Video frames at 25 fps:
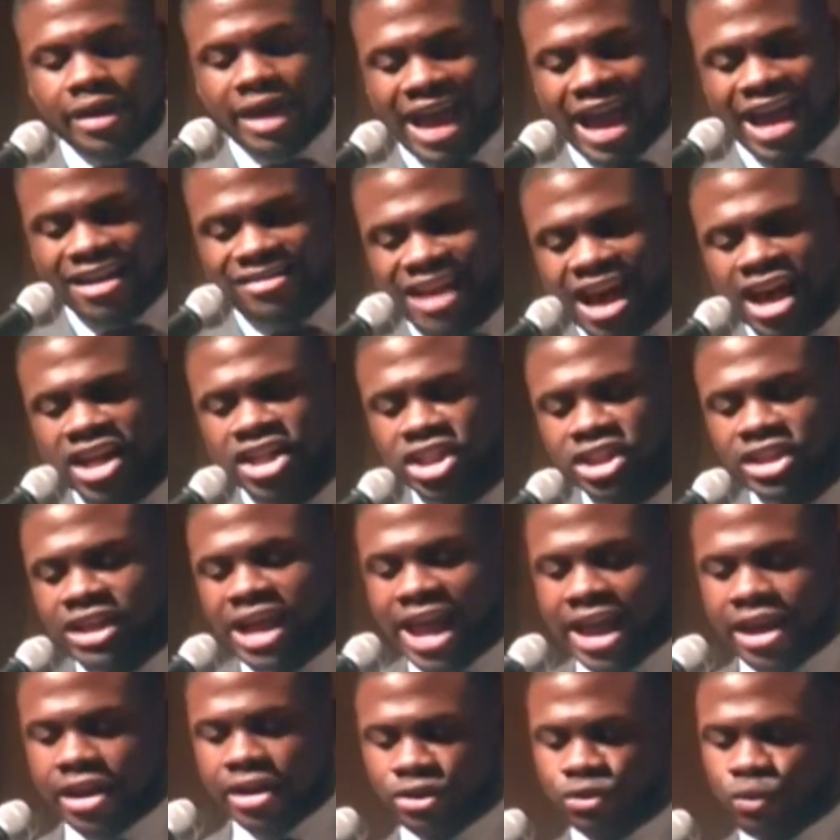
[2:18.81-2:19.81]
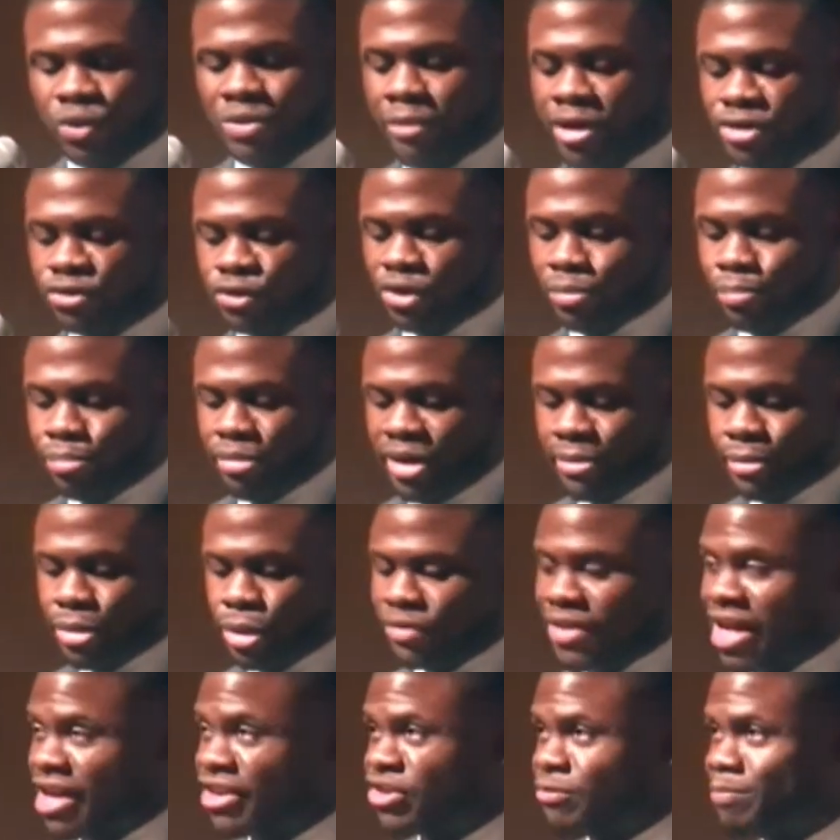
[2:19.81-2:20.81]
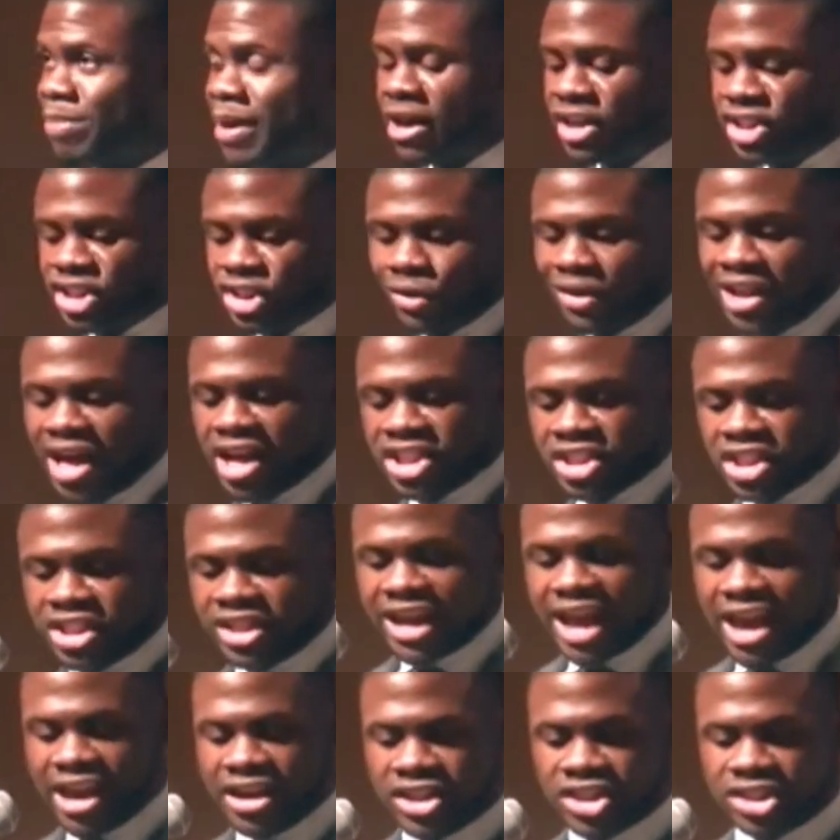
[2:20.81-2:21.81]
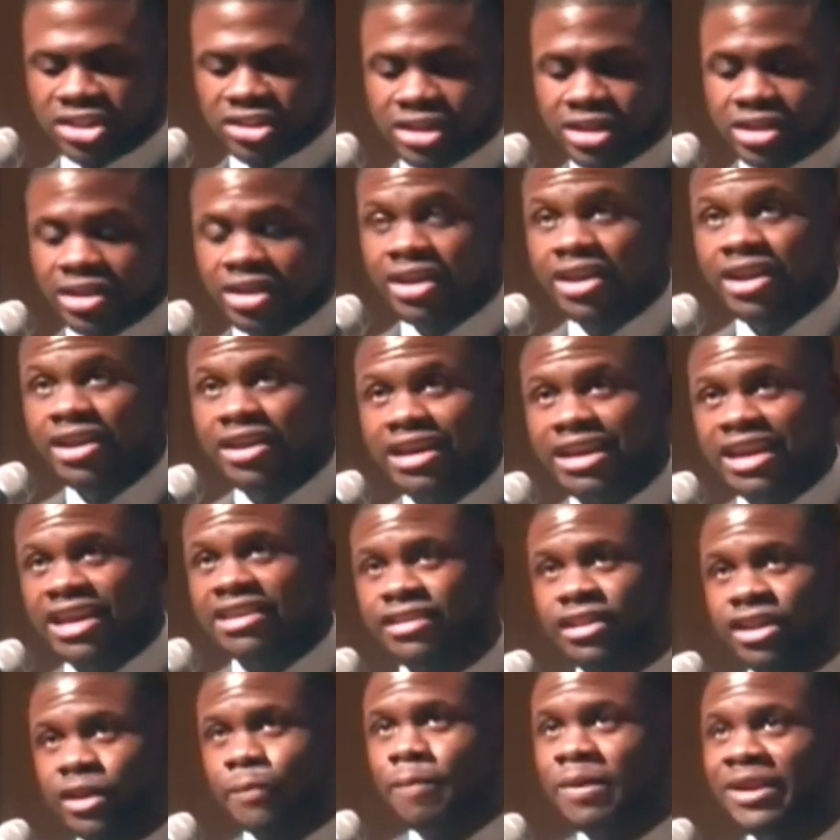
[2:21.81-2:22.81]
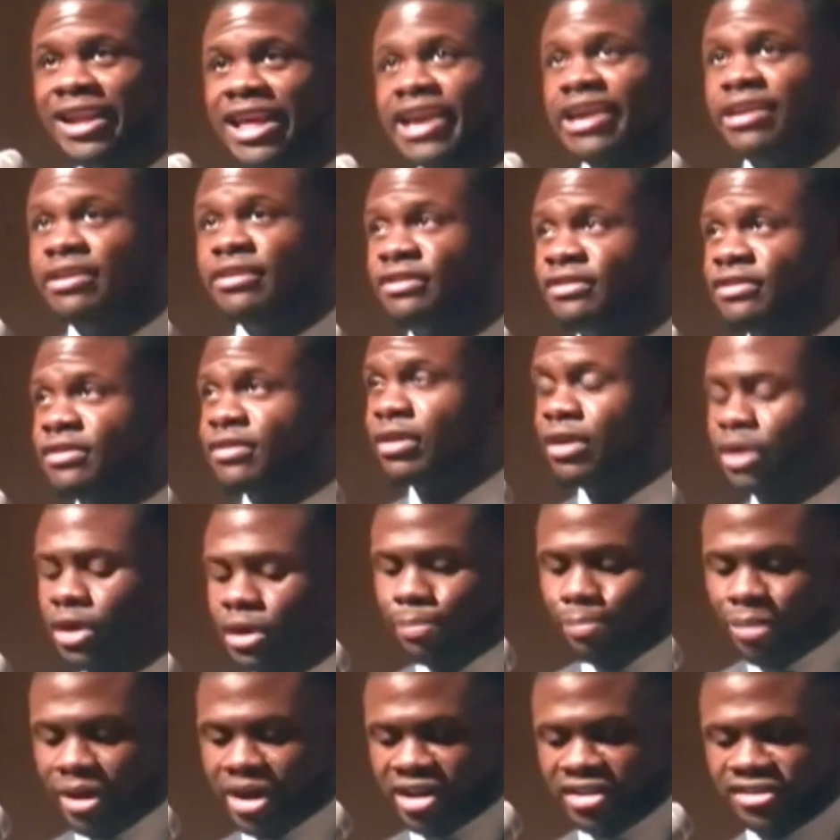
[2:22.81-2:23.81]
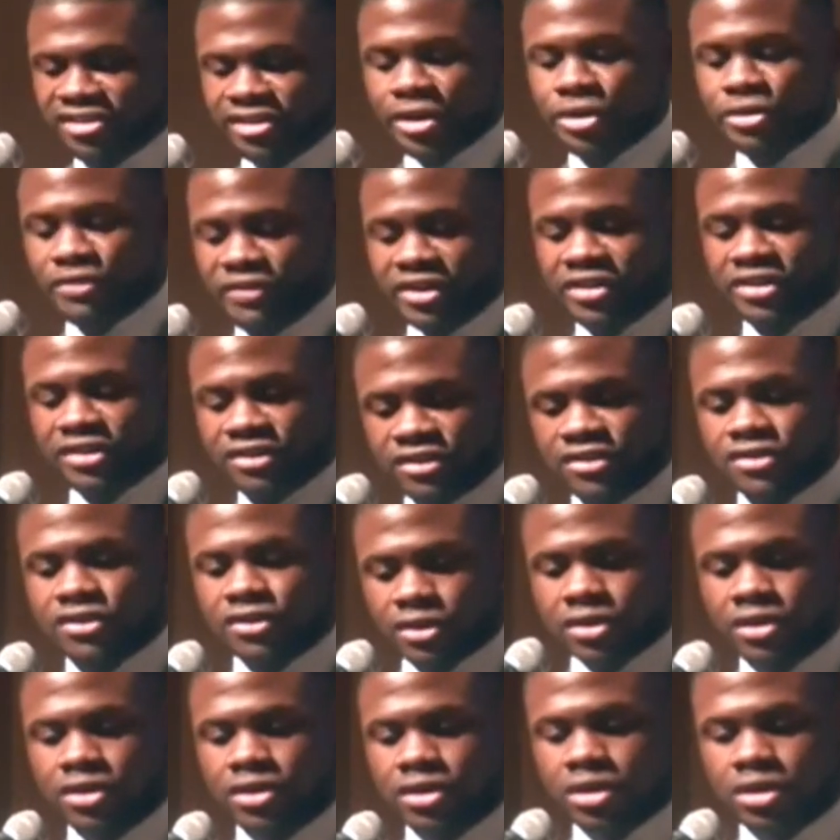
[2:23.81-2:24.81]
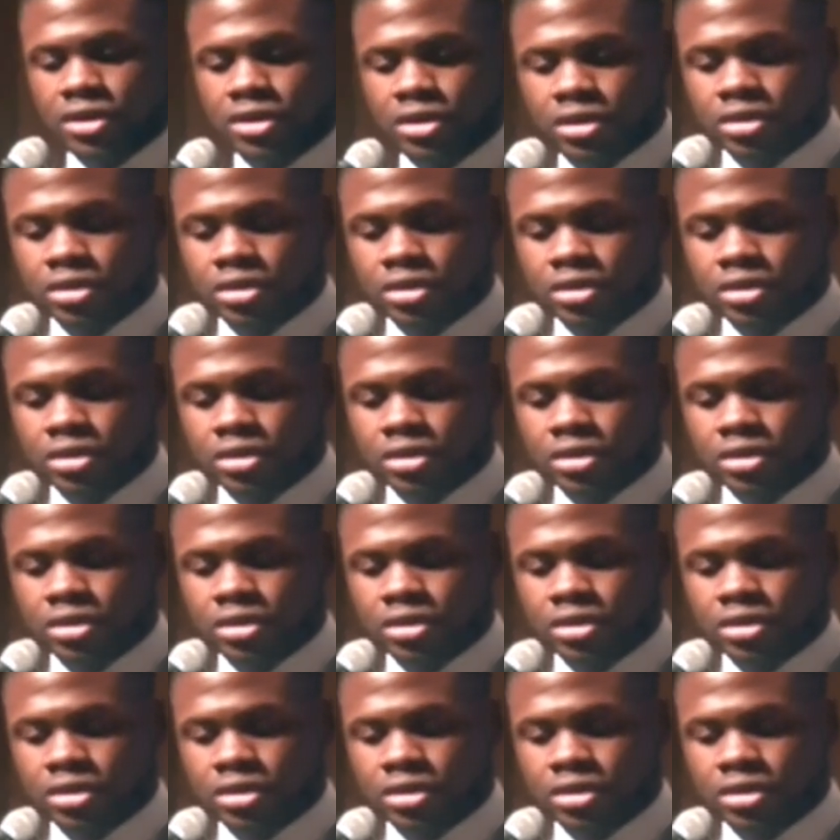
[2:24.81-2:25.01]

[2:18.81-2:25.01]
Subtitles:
As educators, we must remember that special education isn't a place, but a service.